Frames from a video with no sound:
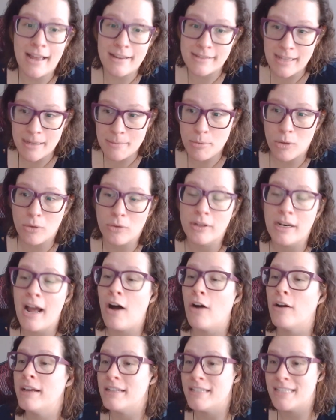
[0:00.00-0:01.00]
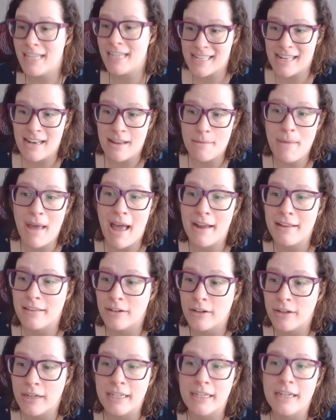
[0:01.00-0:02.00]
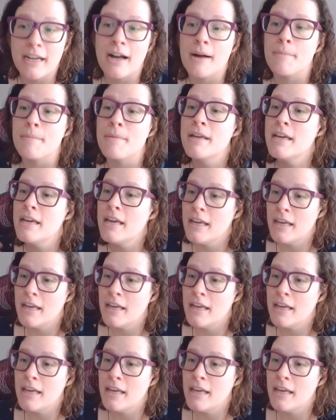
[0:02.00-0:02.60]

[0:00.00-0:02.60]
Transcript: as they pull it out. It doesn't impact their income.